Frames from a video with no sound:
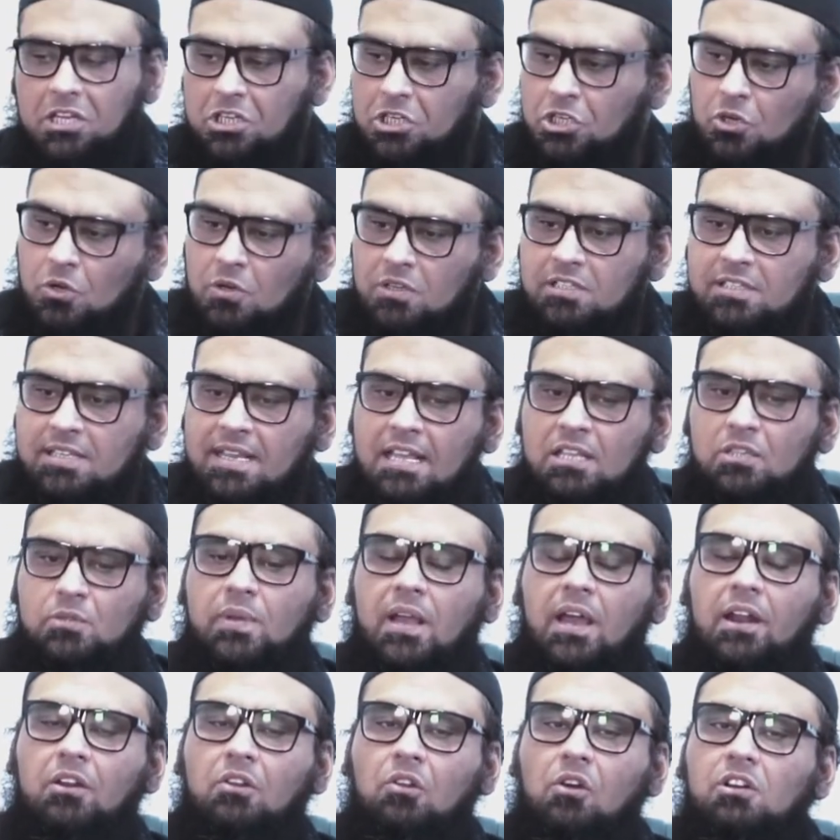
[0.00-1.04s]
Jews says,
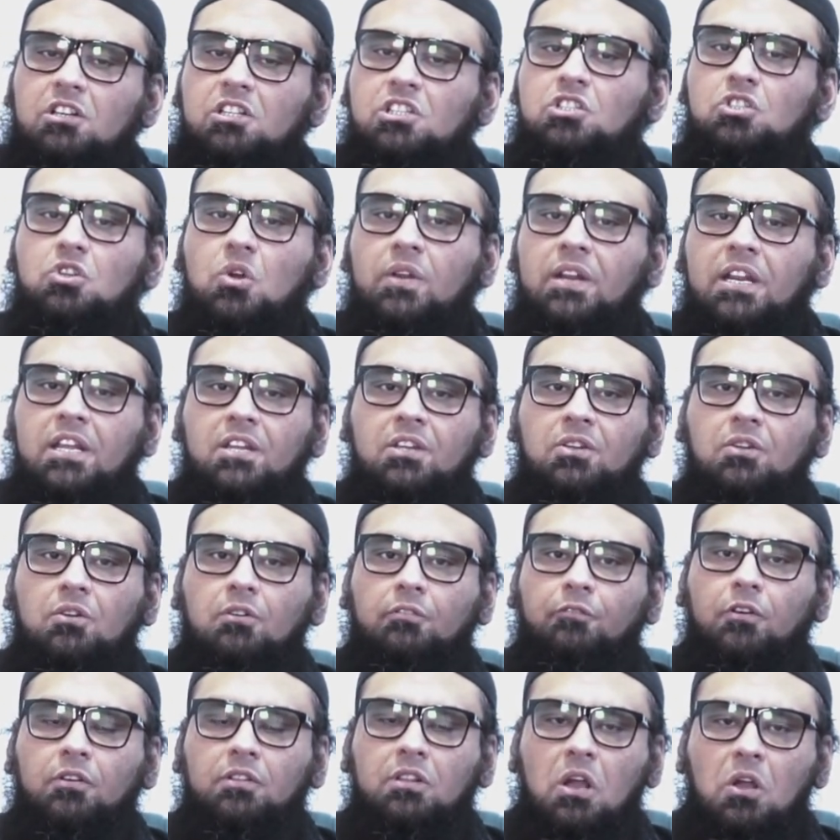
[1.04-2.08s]
we are not stoning you
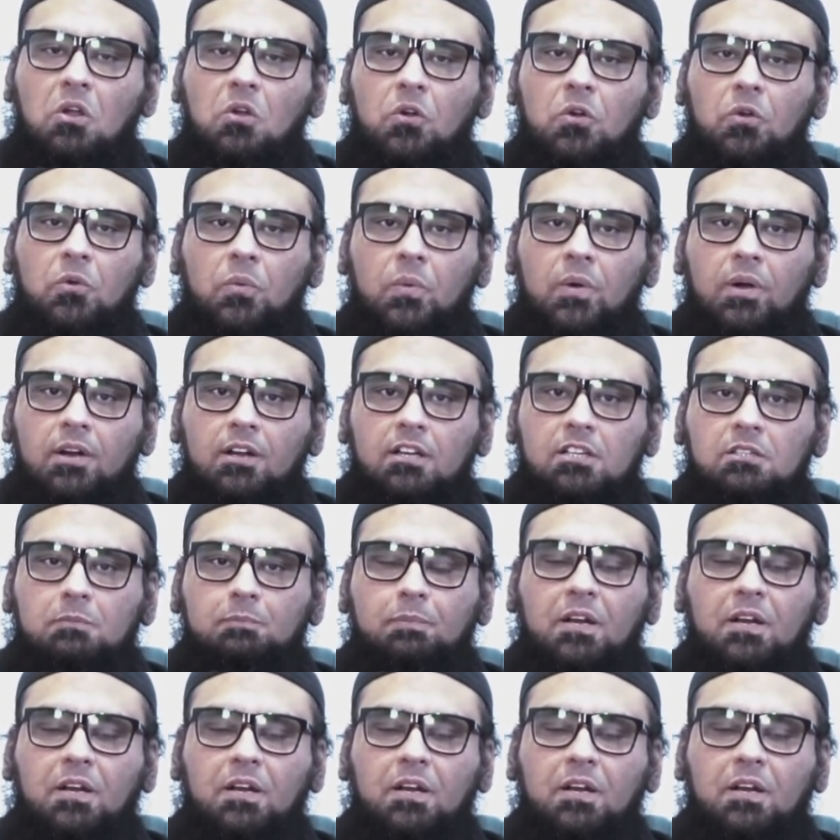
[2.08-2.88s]
for the good works,